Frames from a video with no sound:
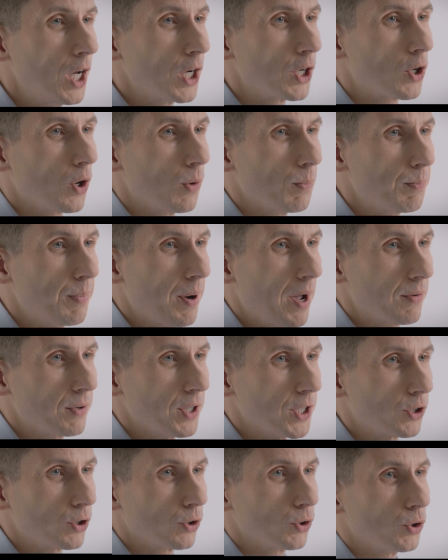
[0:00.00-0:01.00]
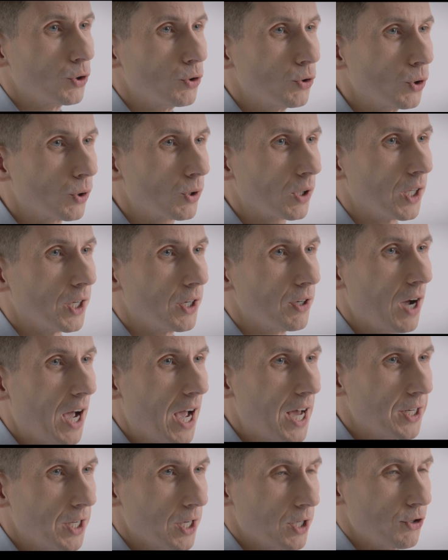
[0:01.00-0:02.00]
compared it to nuclear
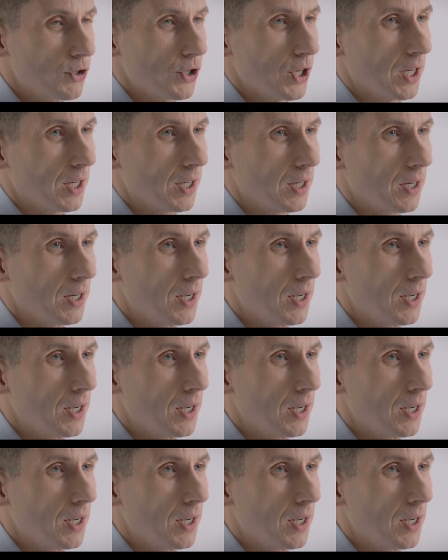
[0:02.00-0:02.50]
energy.